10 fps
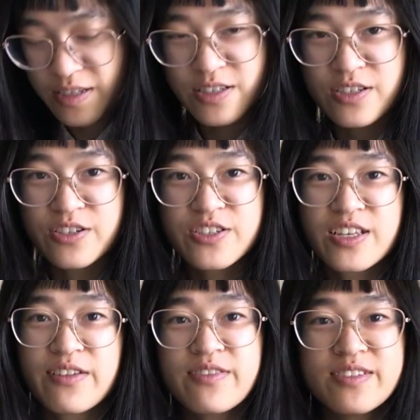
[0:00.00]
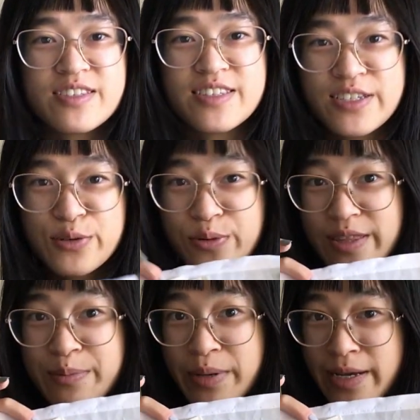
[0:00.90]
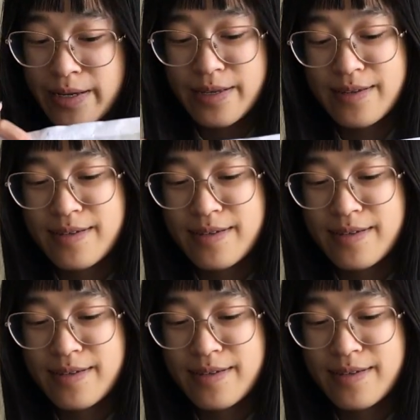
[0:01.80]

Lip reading: So you just have to deal with the back.